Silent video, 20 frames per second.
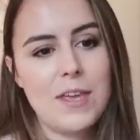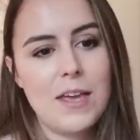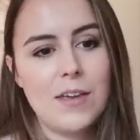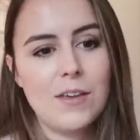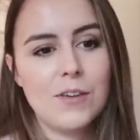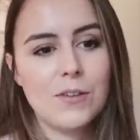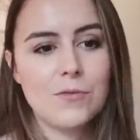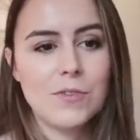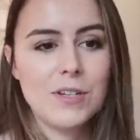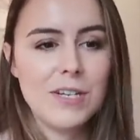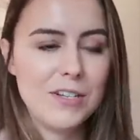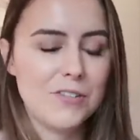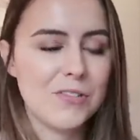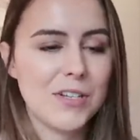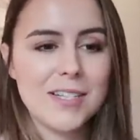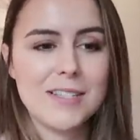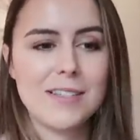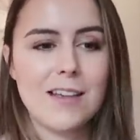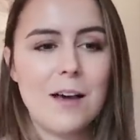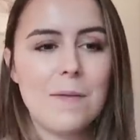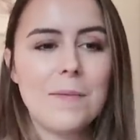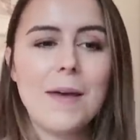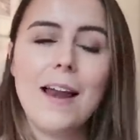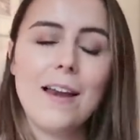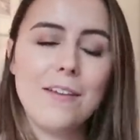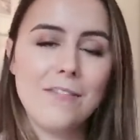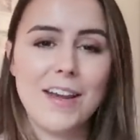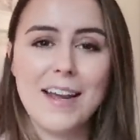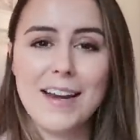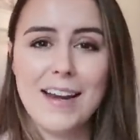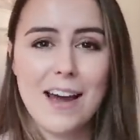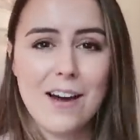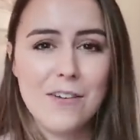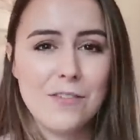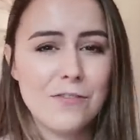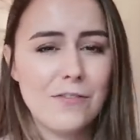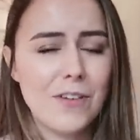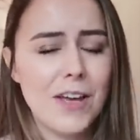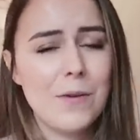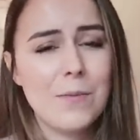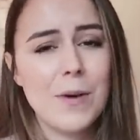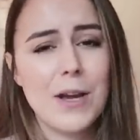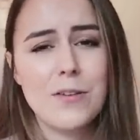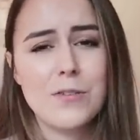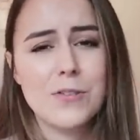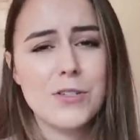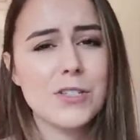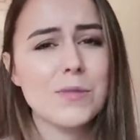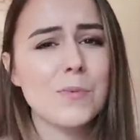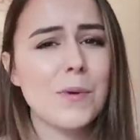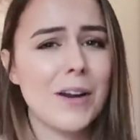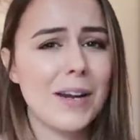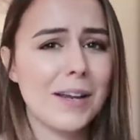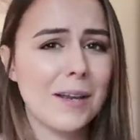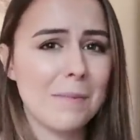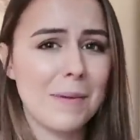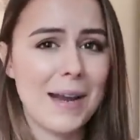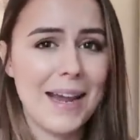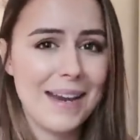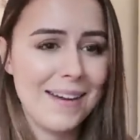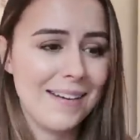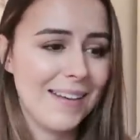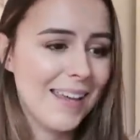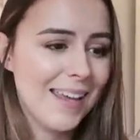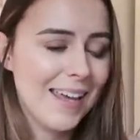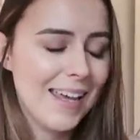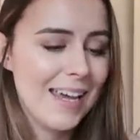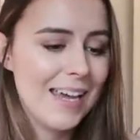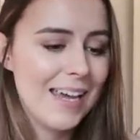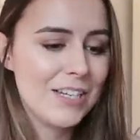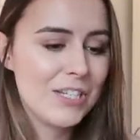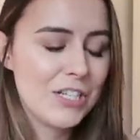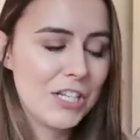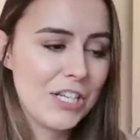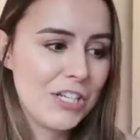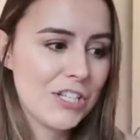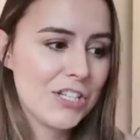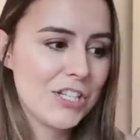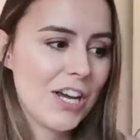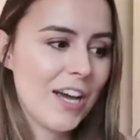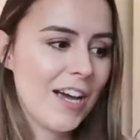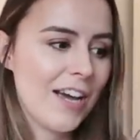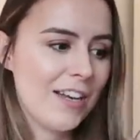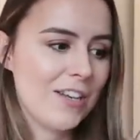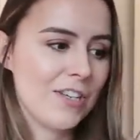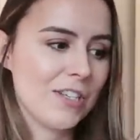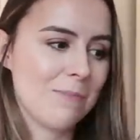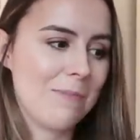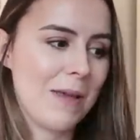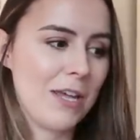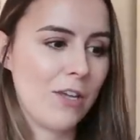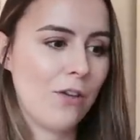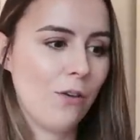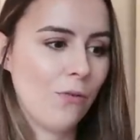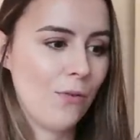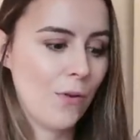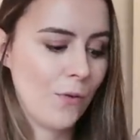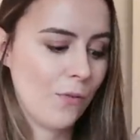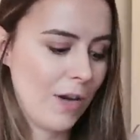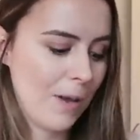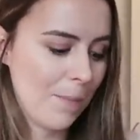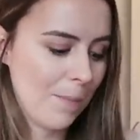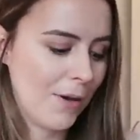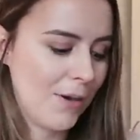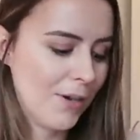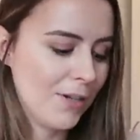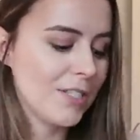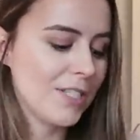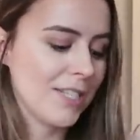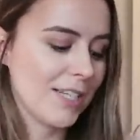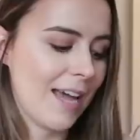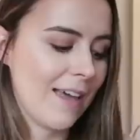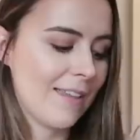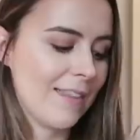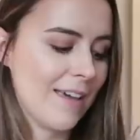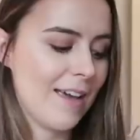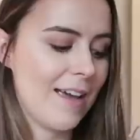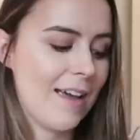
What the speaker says: They could really dress up, elevate an outfit where you're just wearing a plain t-shirt and just make you feel really put together.